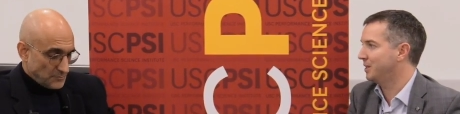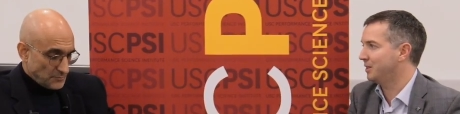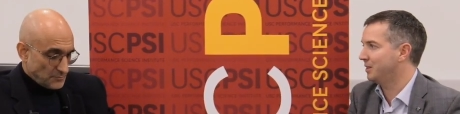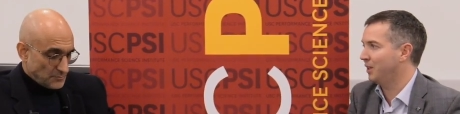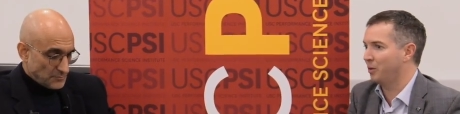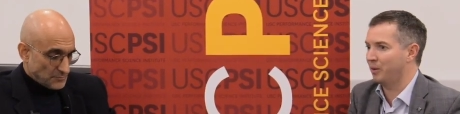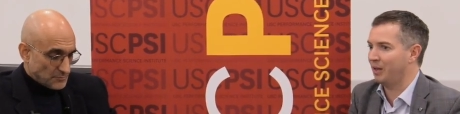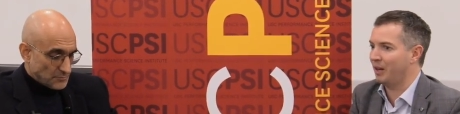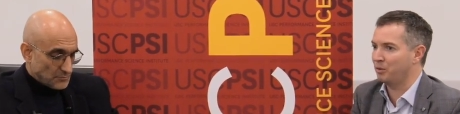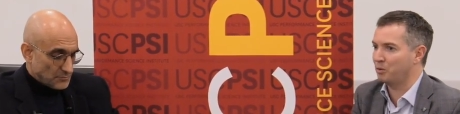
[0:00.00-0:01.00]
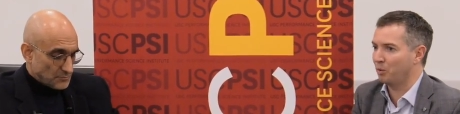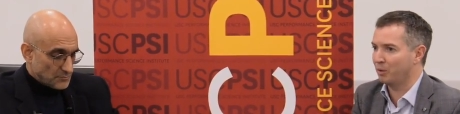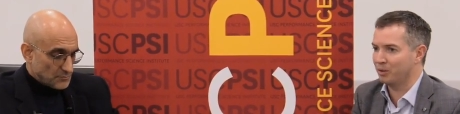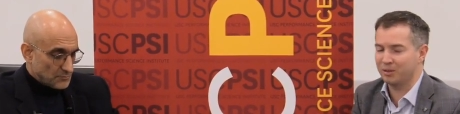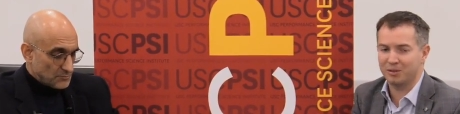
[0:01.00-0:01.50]
Speaker 1: an
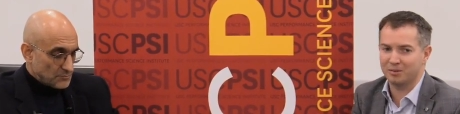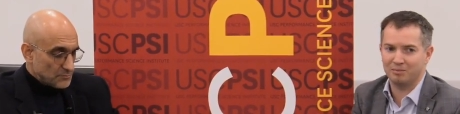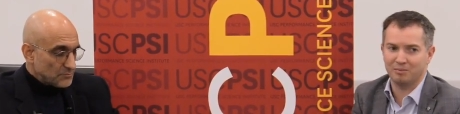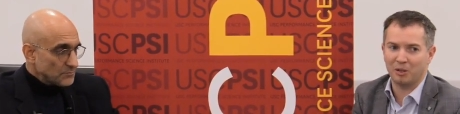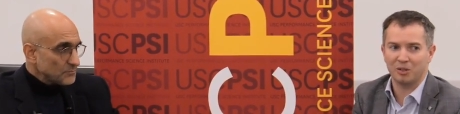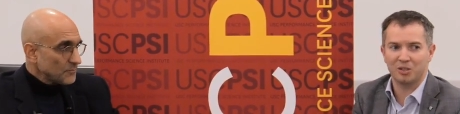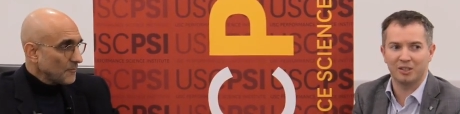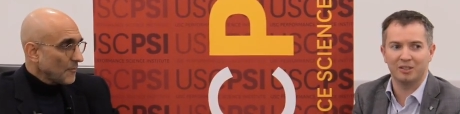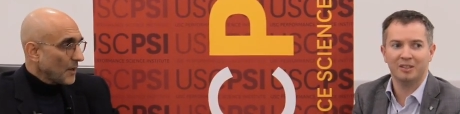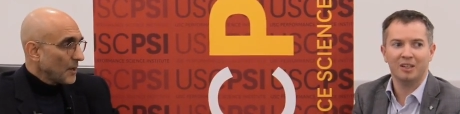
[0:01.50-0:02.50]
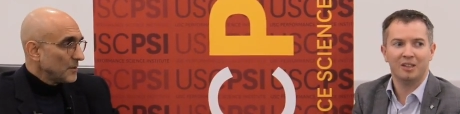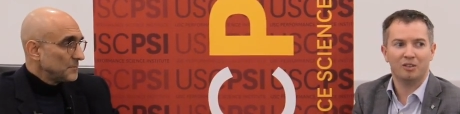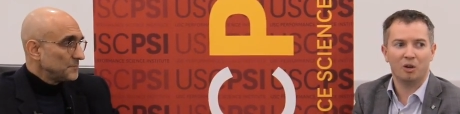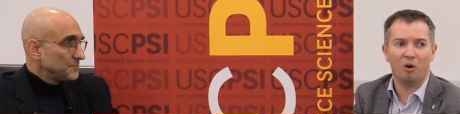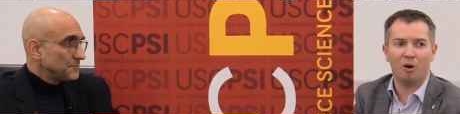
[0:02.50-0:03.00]
outdoors person,
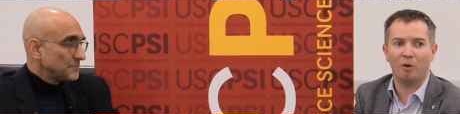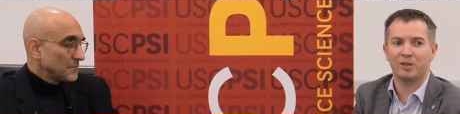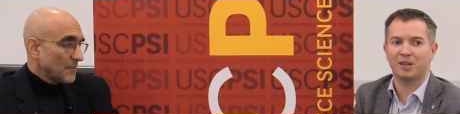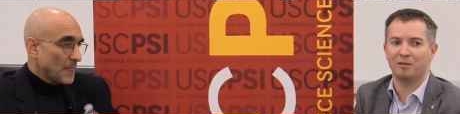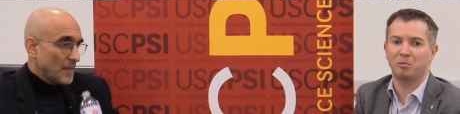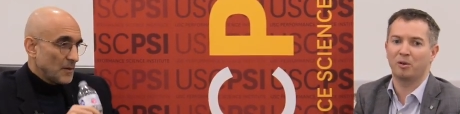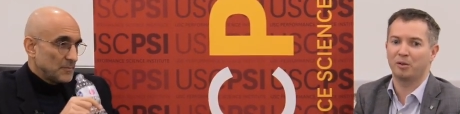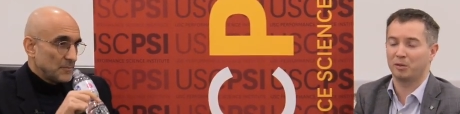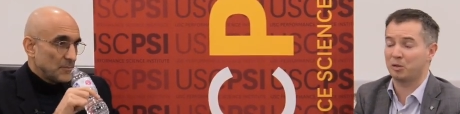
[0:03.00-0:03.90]
they'll always have a morning,